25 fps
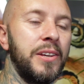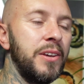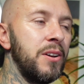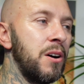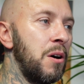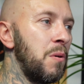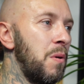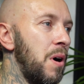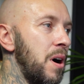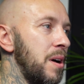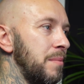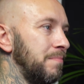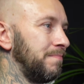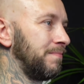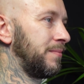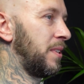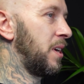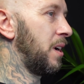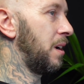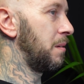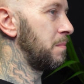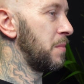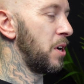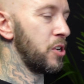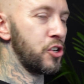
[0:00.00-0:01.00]
You know what?
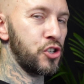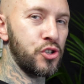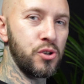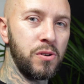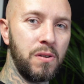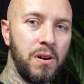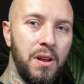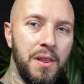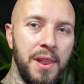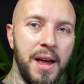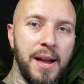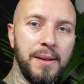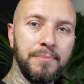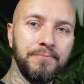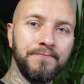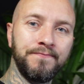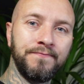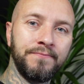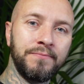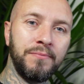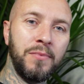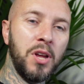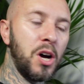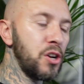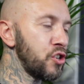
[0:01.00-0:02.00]
I'm not sure on that.
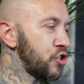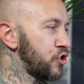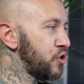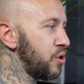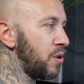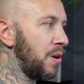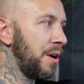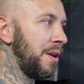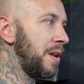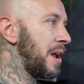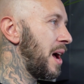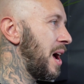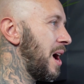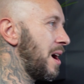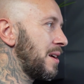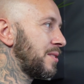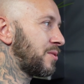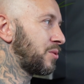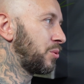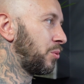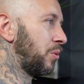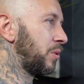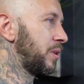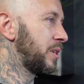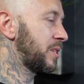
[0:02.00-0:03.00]
I'm not sure on that
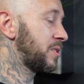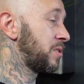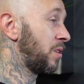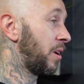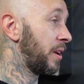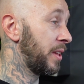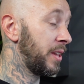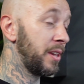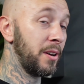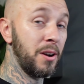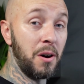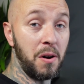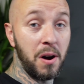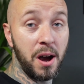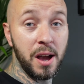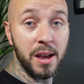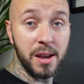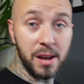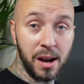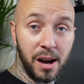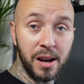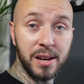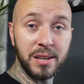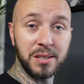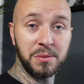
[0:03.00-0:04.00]
at all. It's like, you know, I,
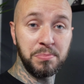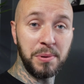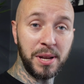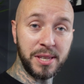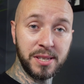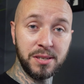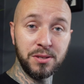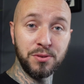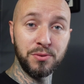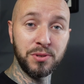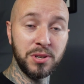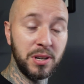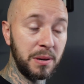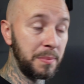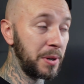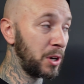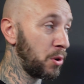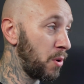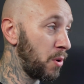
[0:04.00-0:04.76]
I expected there was gonna be